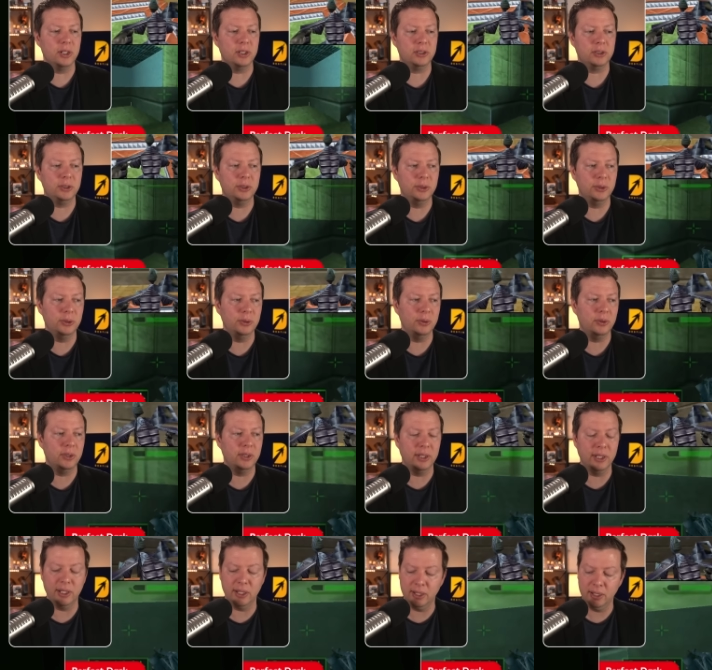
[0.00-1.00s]
to
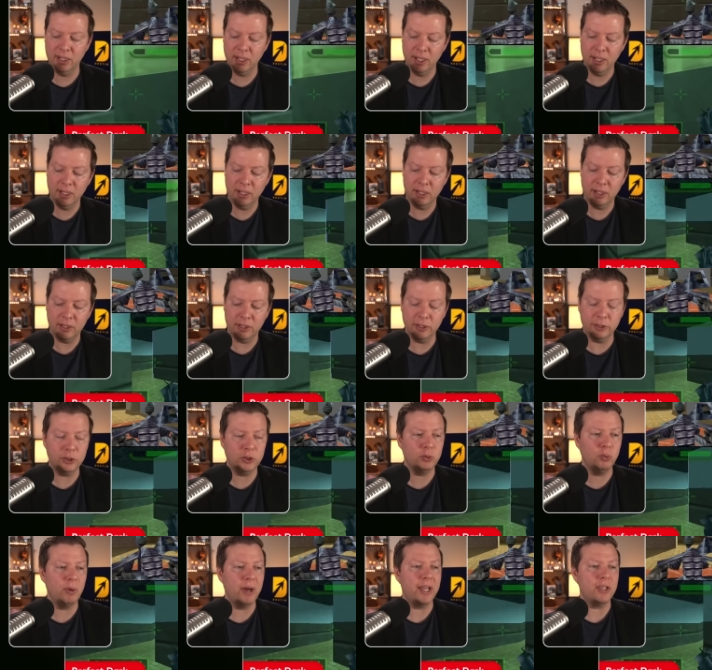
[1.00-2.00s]
the the
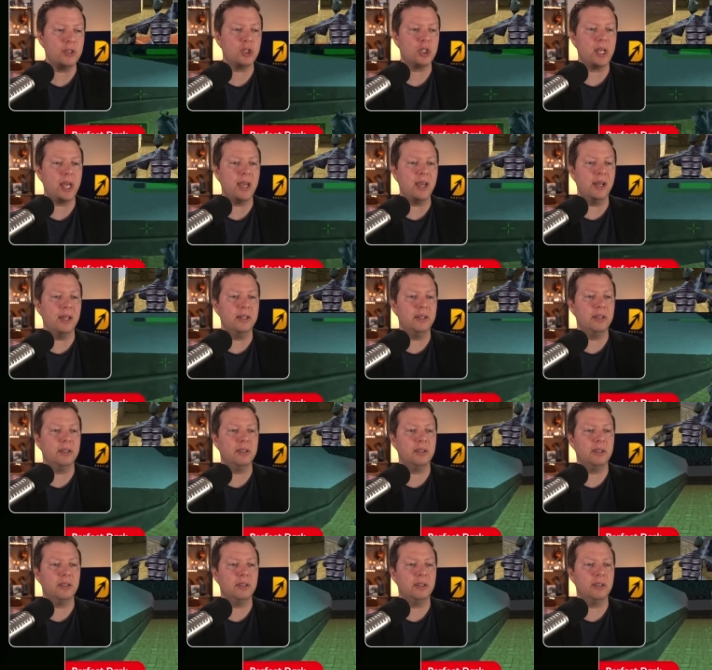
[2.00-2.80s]
Switch and